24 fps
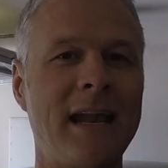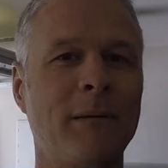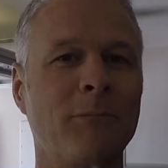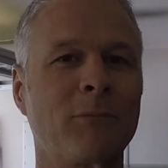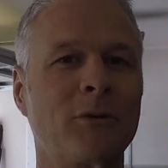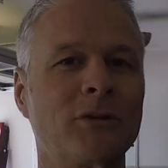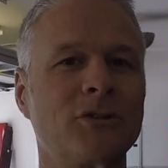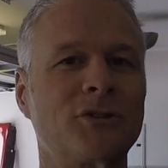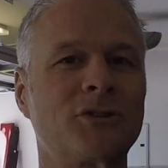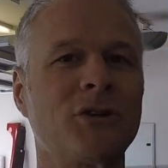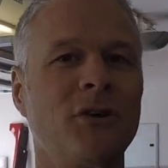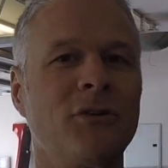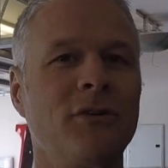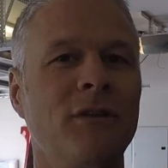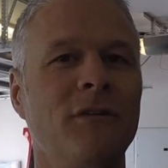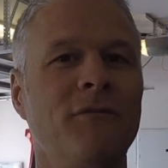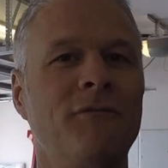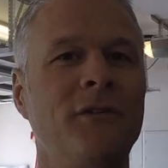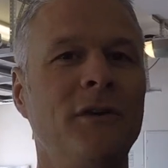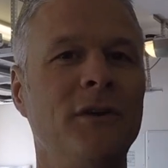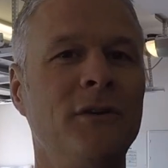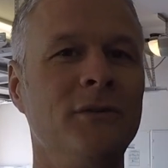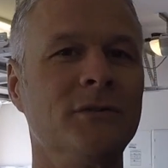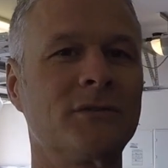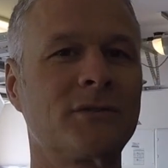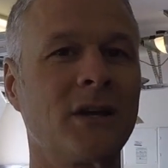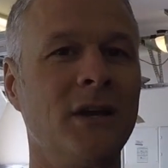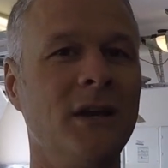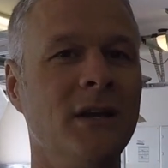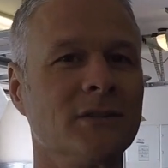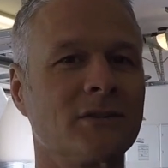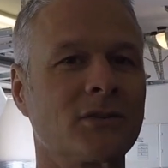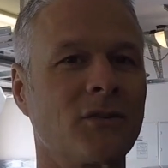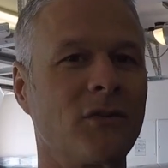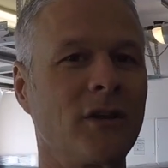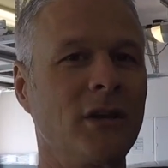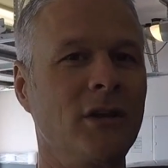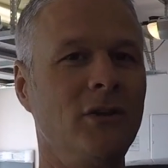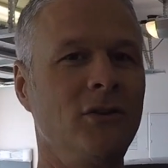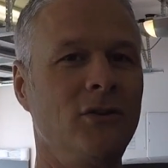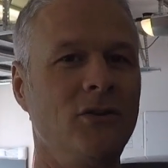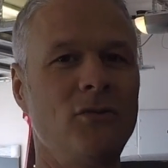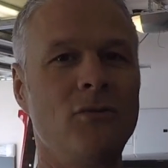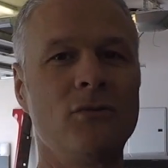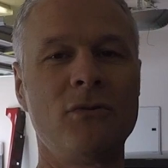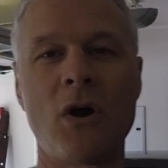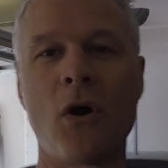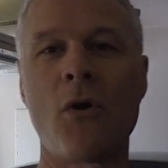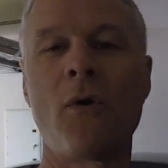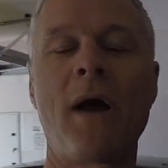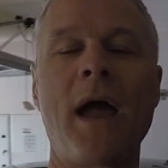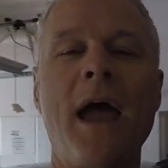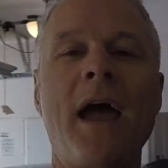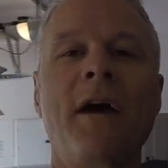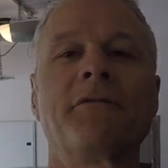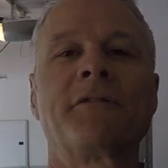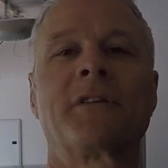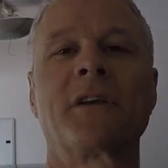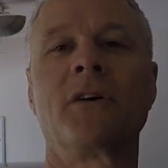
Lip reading: I'm going to show you the fuse so that you don't have